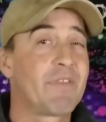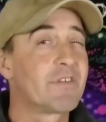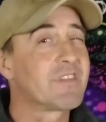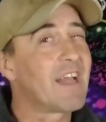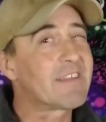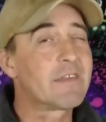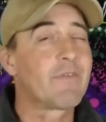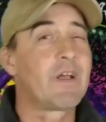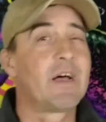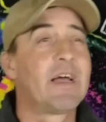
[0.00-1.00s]
But there's
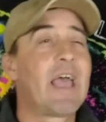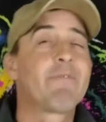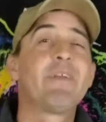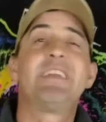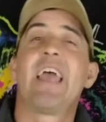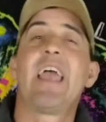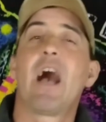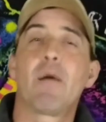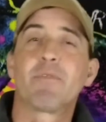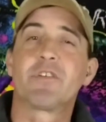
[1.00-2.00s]
lots of
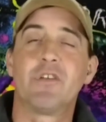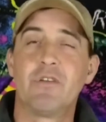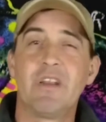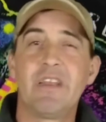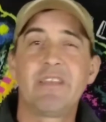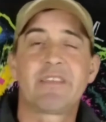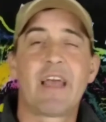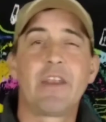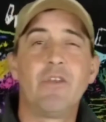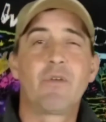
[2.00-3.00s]
everyday
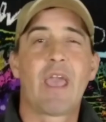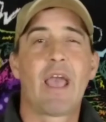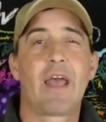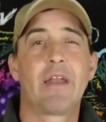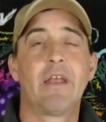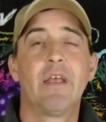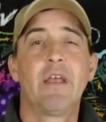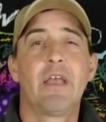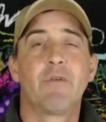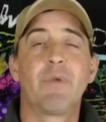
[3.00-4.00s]
opportunities that you can
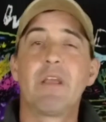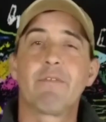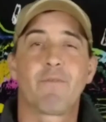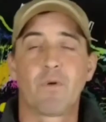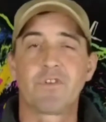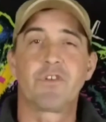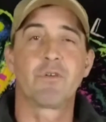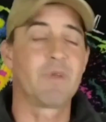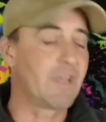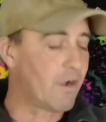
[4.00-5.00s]

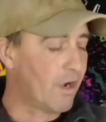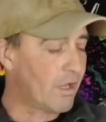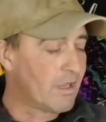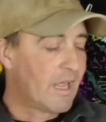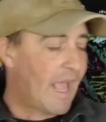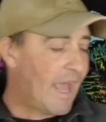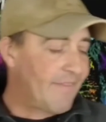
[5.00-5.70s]
reinforce your recall,